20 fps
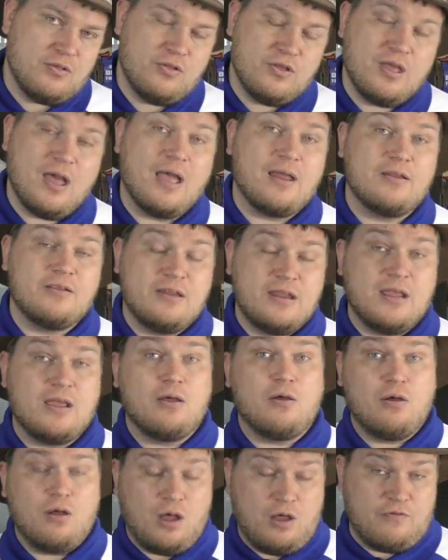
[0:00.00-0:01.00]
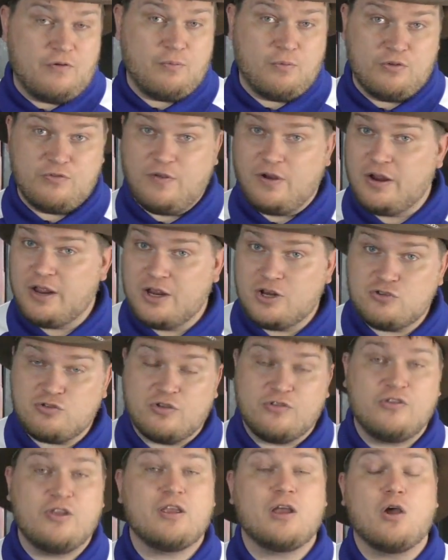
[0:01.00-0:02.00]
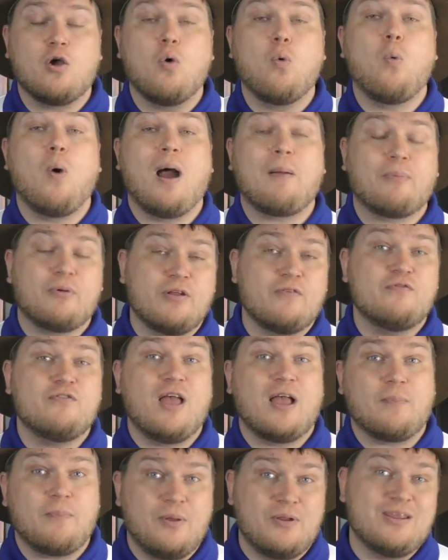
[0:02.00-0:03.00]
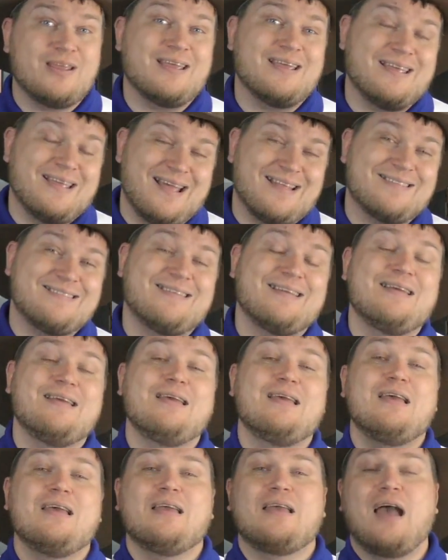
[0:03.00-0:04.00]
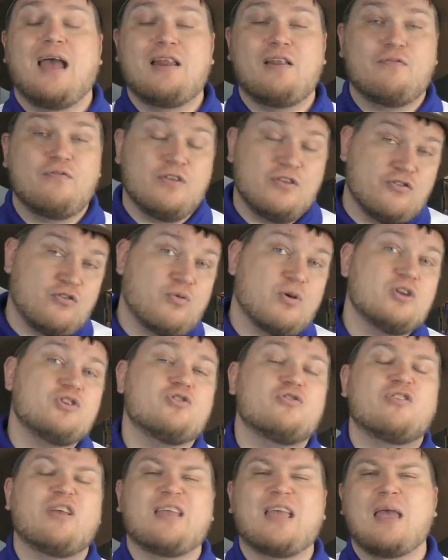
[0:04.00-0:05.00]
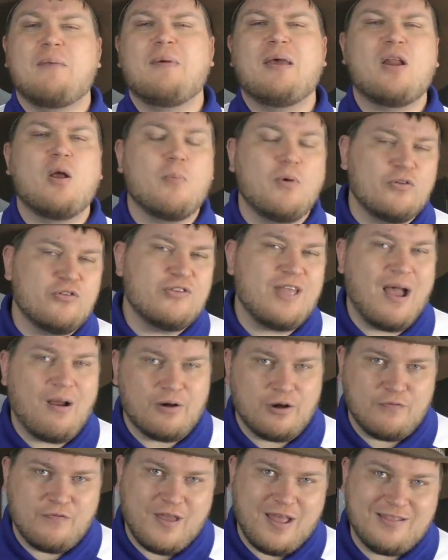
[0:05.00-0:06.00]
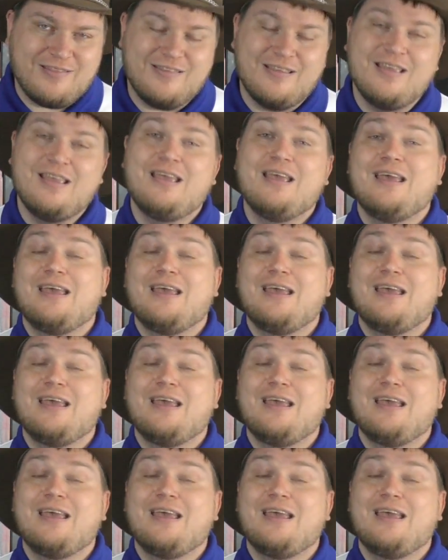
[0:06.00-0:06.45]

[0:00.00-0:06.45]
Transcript: The idea of it was very interesting, a cooperative deck building against kind of these creatures that came in, almost tower defense.